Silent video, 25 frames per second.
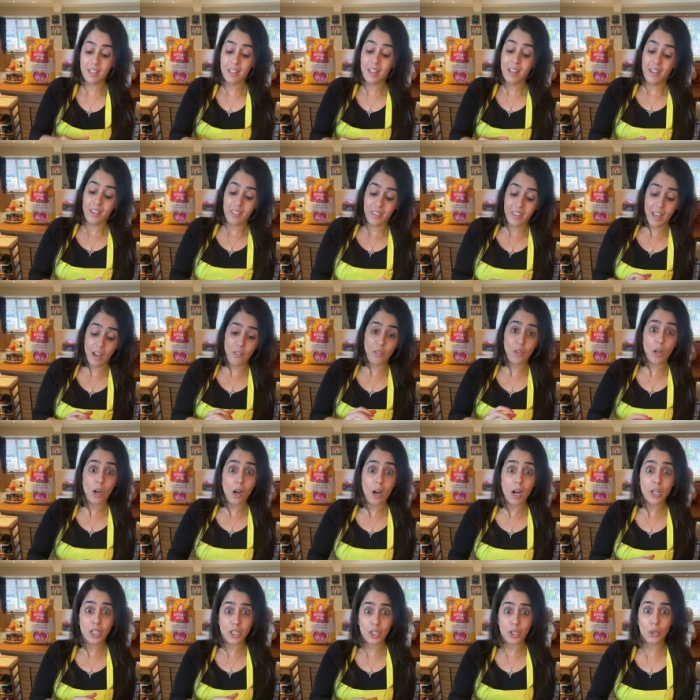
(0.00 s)
the
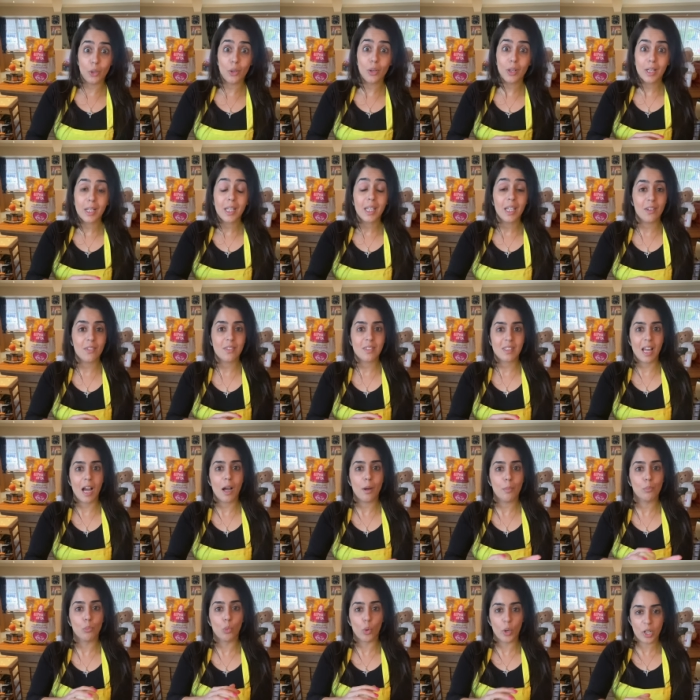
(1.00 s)
avocado gives that
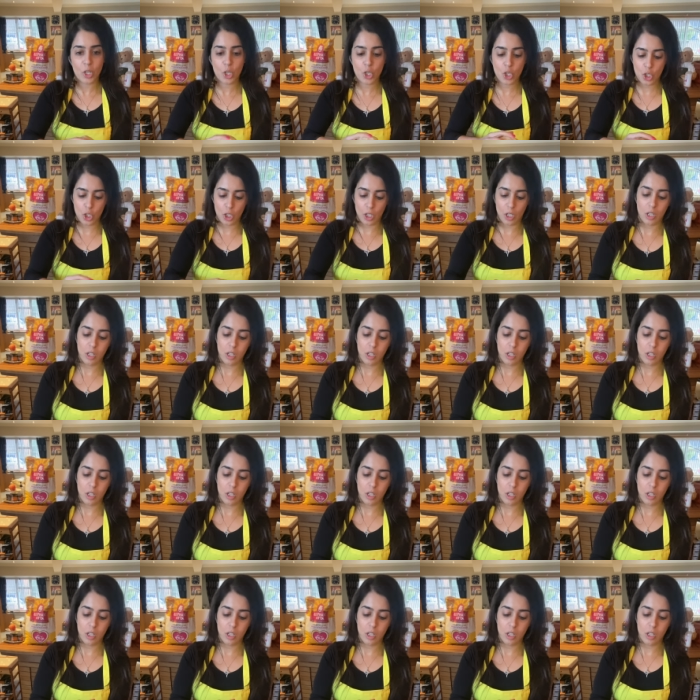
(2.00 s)
moisture.